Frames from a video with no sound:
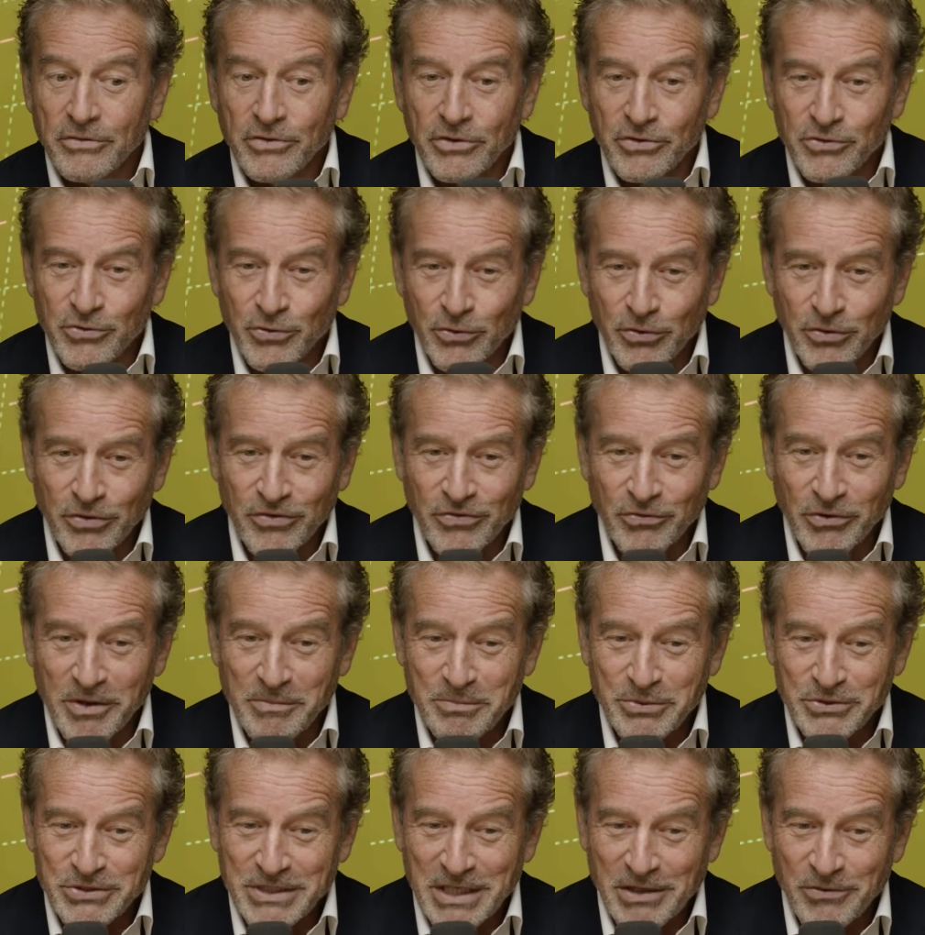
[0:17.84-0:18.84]
the 2 to
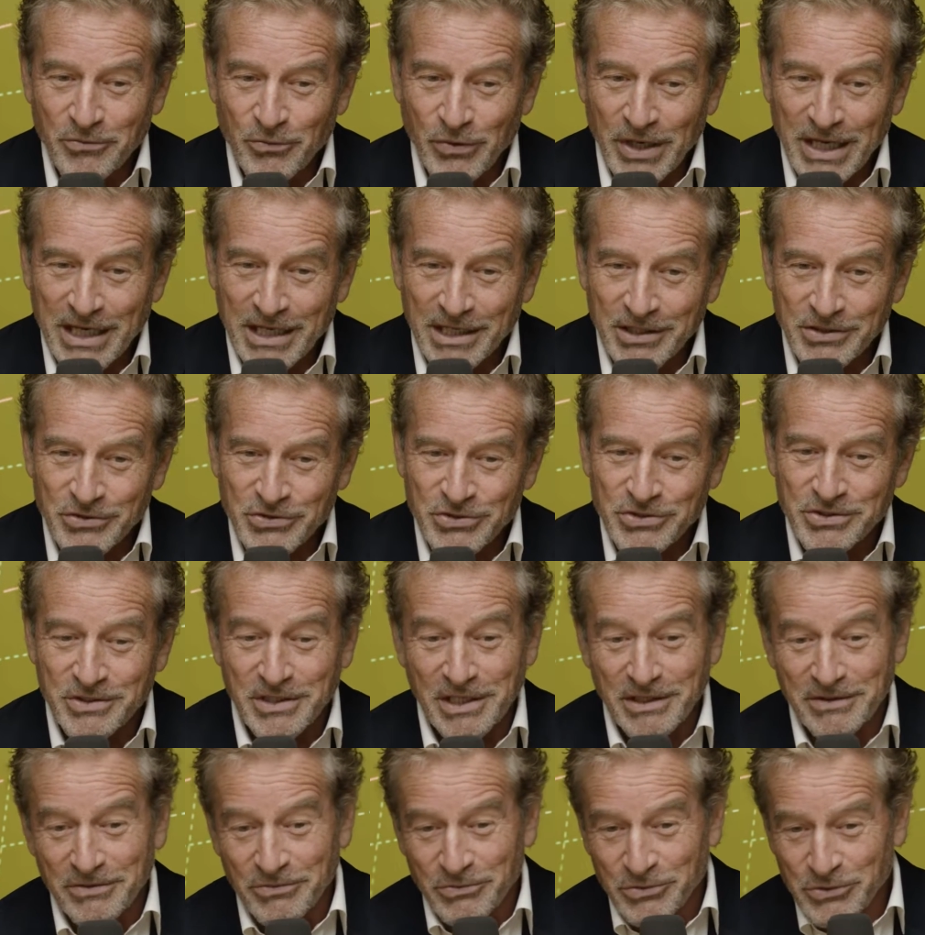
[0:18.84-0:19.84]
3% range
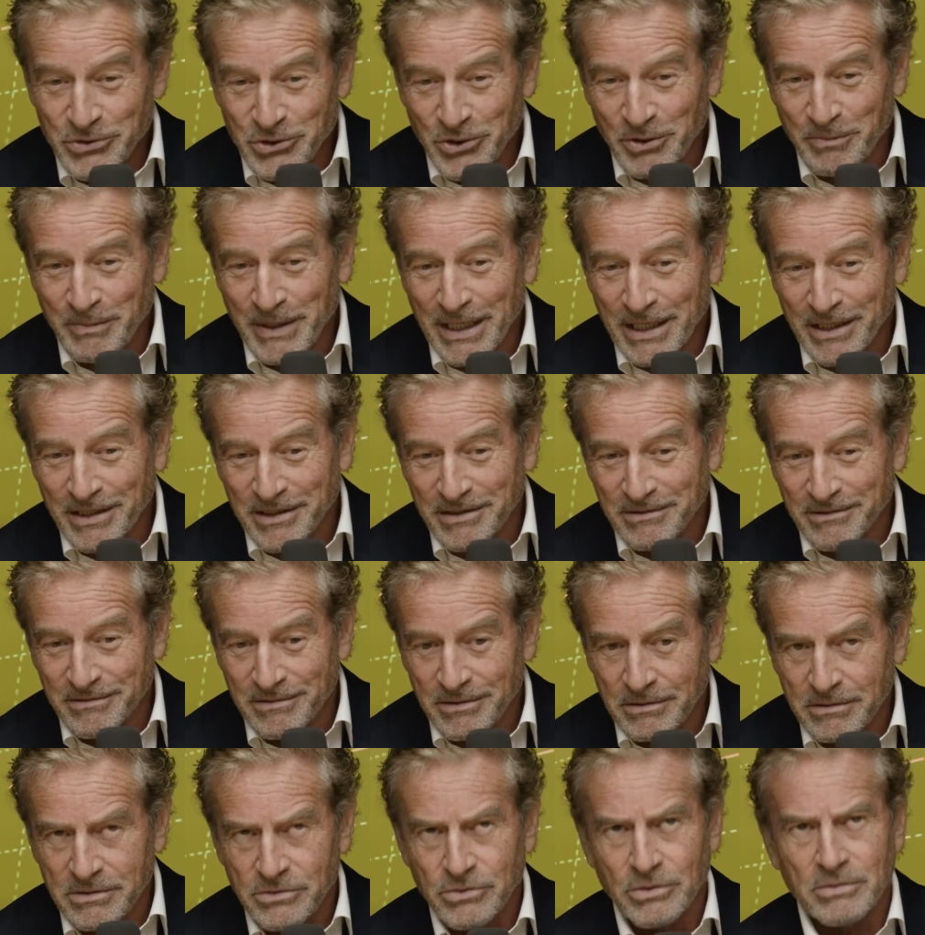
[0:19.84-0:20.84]
that the Reserve Bank
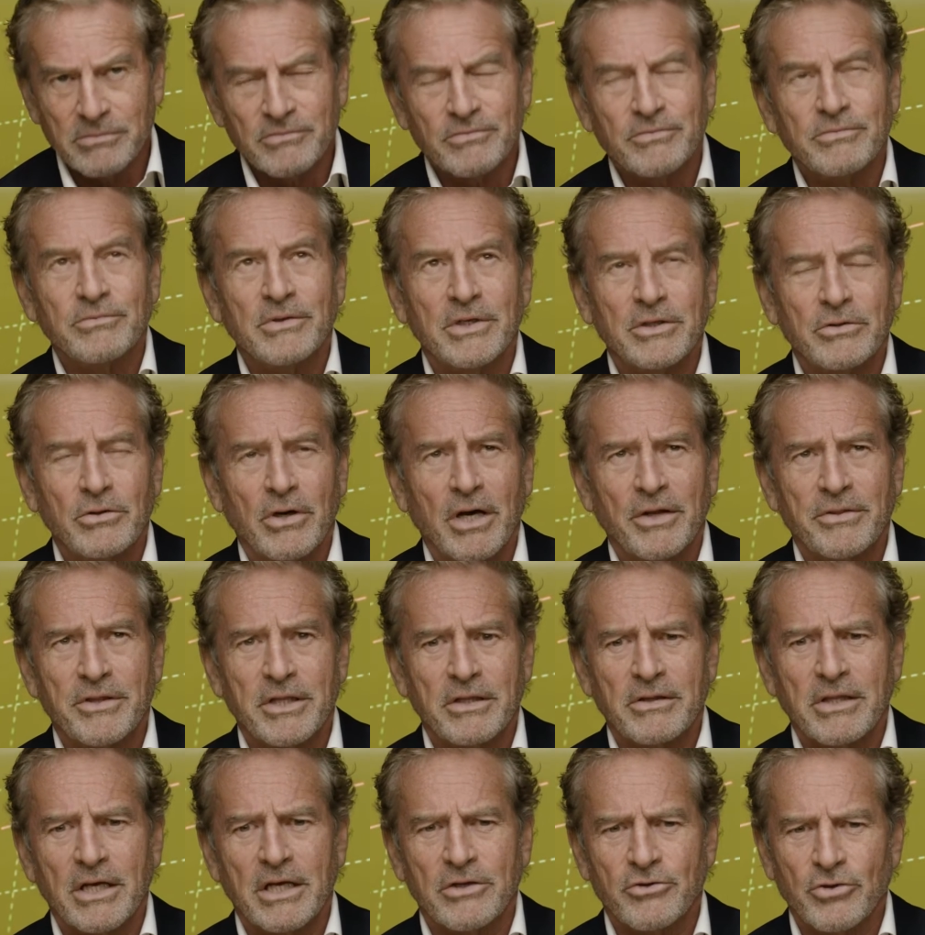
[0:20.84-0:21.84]
I
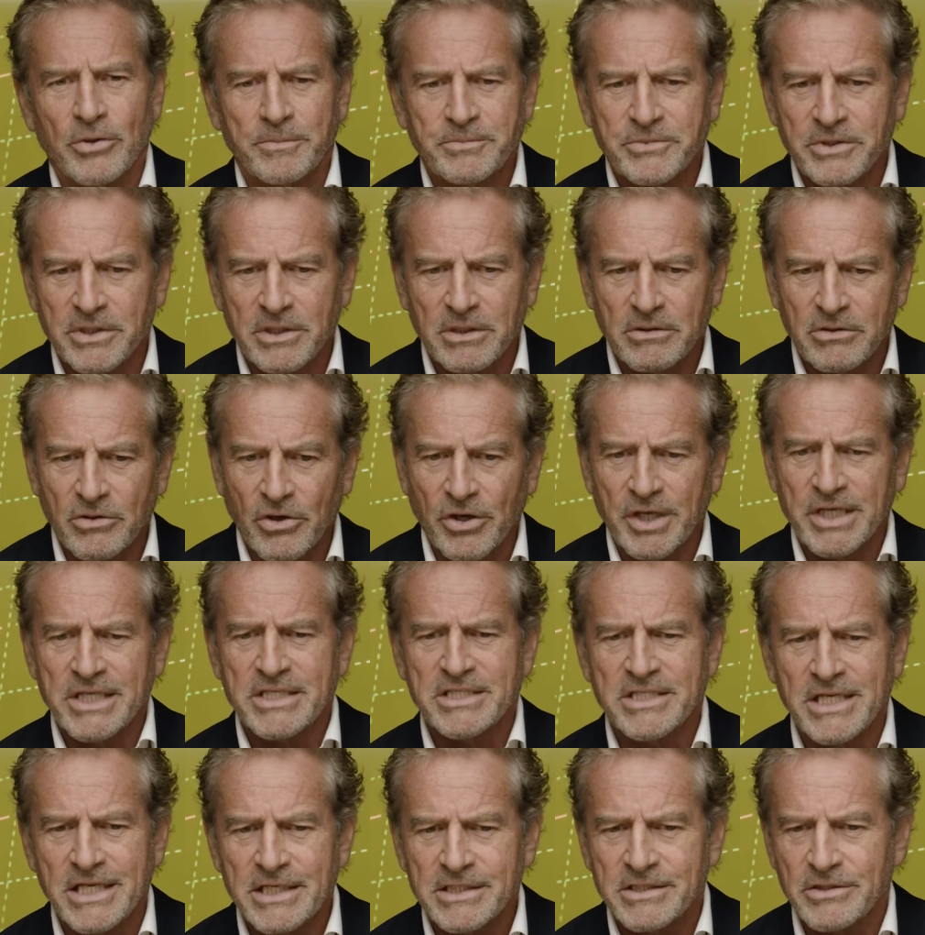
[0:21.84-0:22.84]
think they adopted in
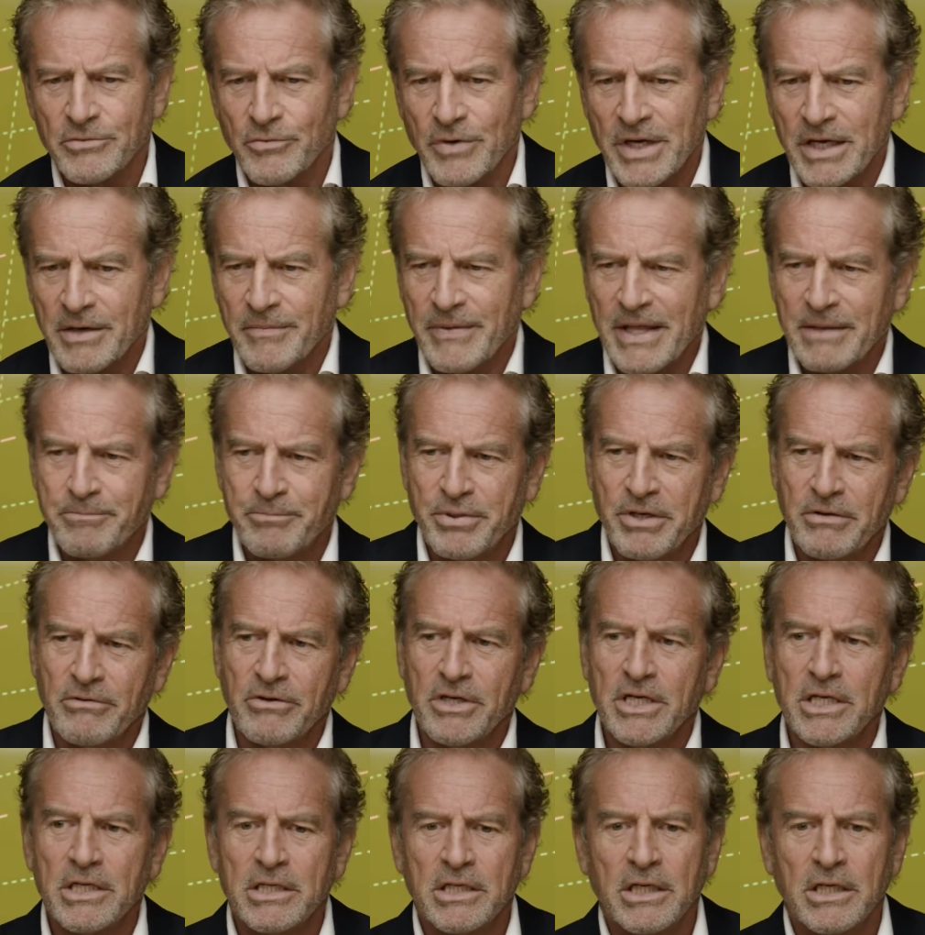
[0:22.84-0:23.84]
96, around that period?